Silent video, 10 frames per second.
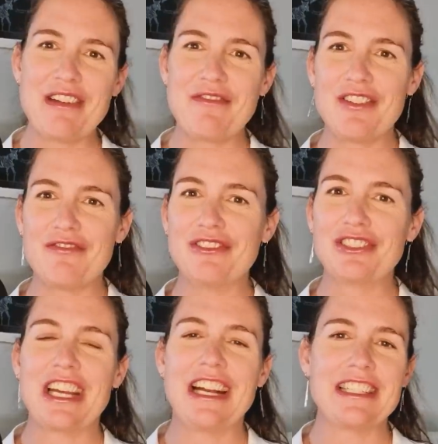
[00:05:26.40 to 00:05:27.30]
to wait for the full
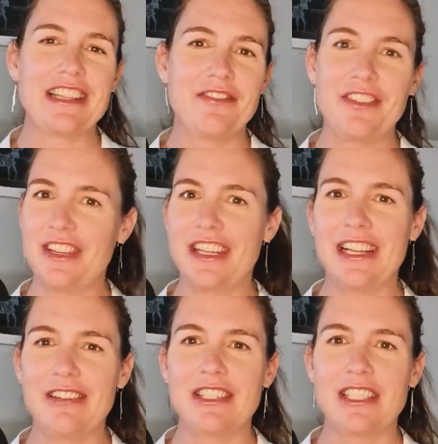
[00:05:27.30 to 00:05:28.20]
charge at the
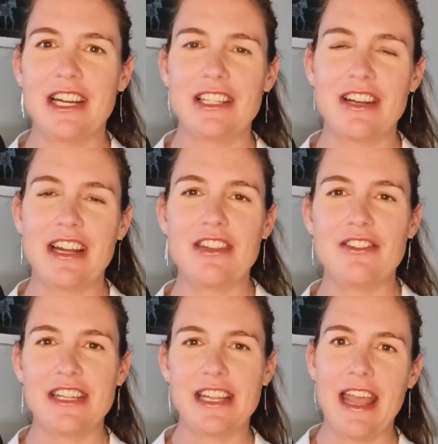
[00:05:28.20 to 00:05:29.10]
50-kilowatt charger I
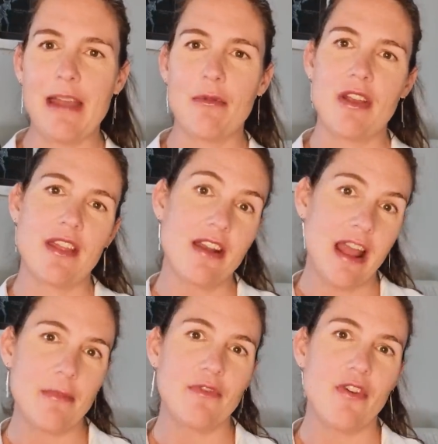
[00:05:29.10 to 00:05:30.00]
used in Canberra the
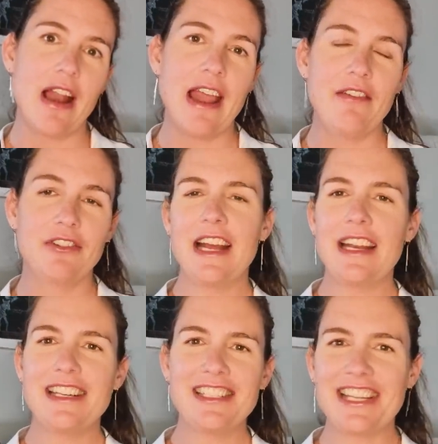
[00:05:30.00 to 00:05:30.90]
night before I left. I
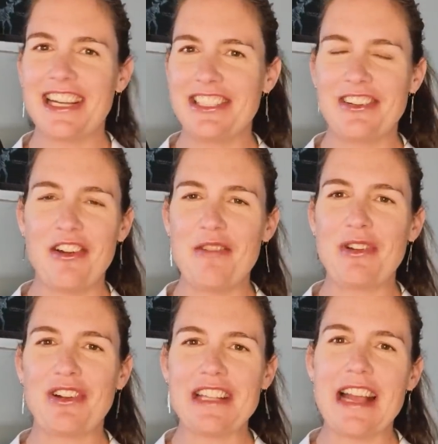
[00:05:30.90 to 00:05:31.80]
didn't charge at home
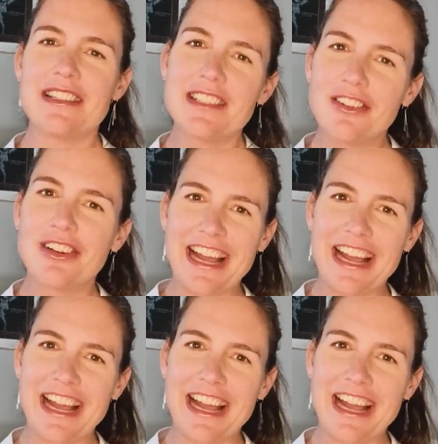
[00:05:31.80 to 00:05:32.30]
because our single